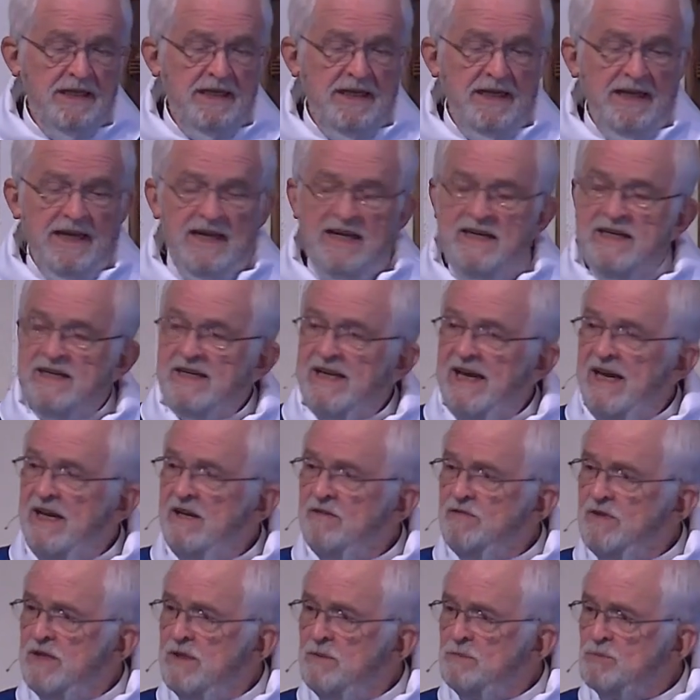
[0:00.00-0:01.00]
and gave
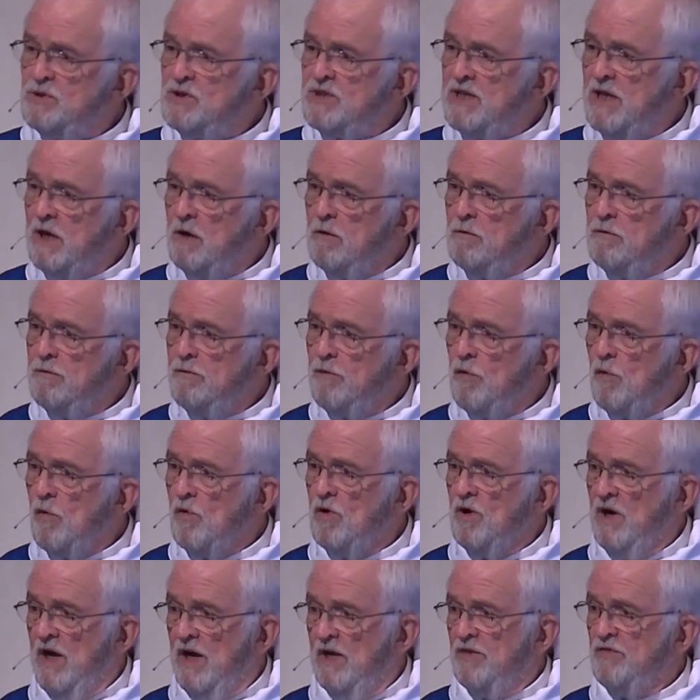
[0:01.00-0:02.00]
himself
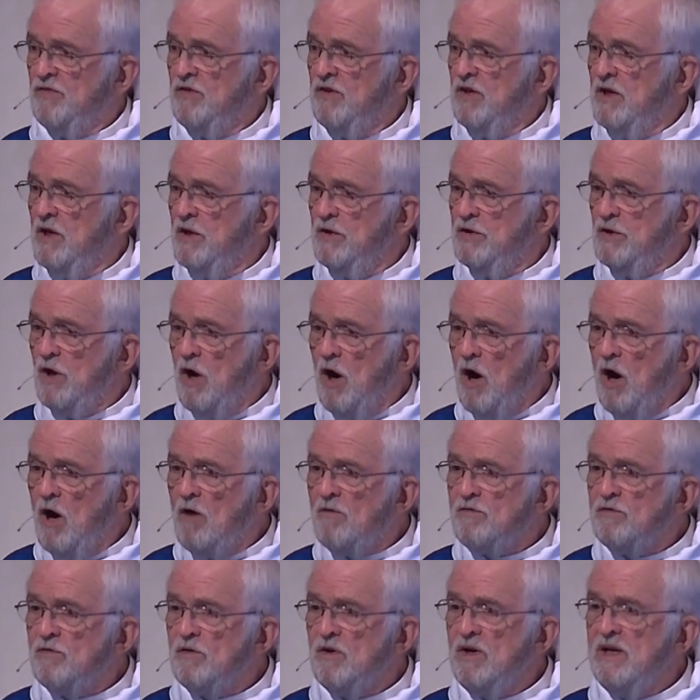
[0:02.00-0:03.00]
for us an
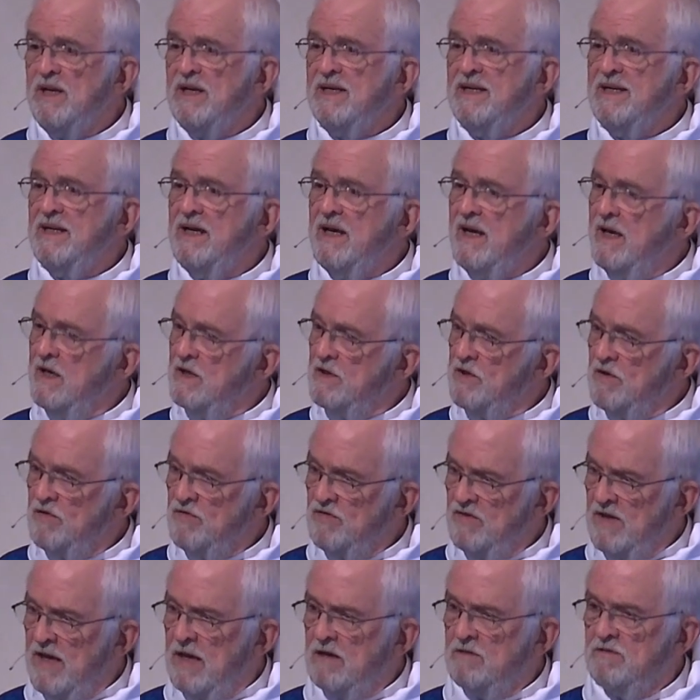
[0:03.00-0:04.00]
offering and a
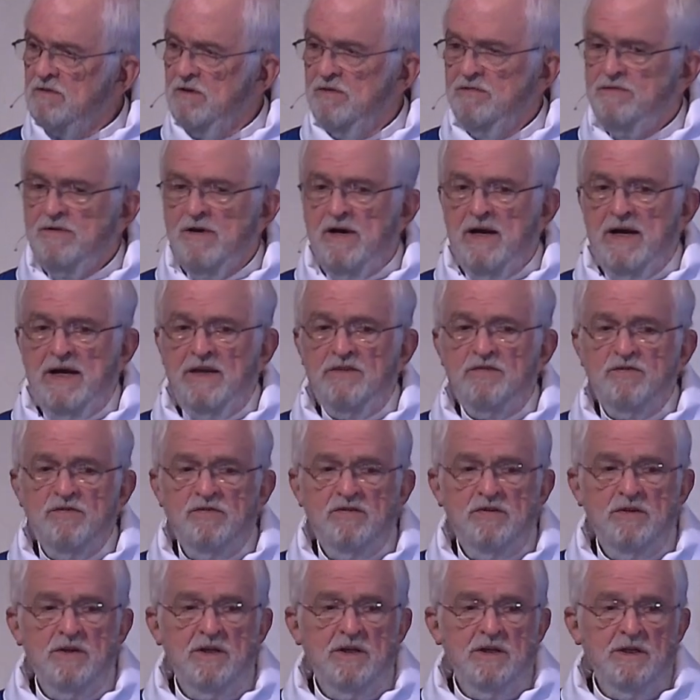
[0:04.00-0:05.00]
sacrifice
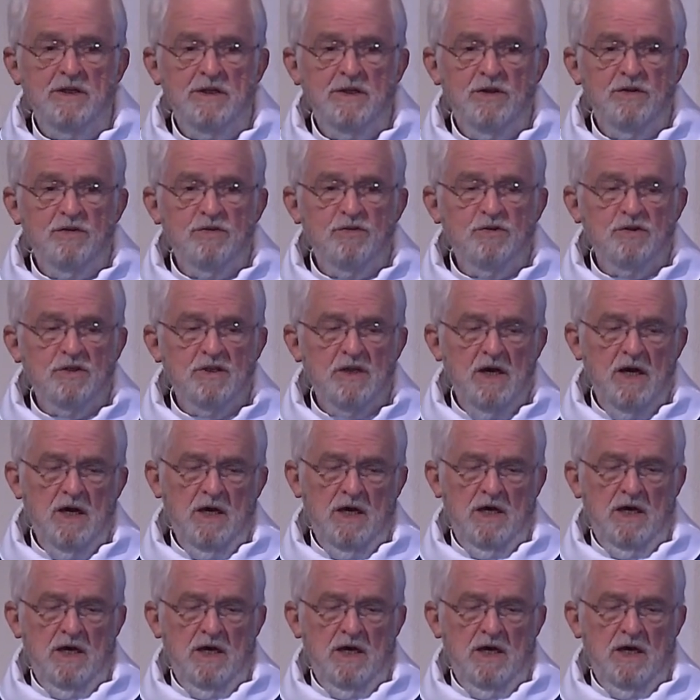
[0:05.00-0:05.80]
to God.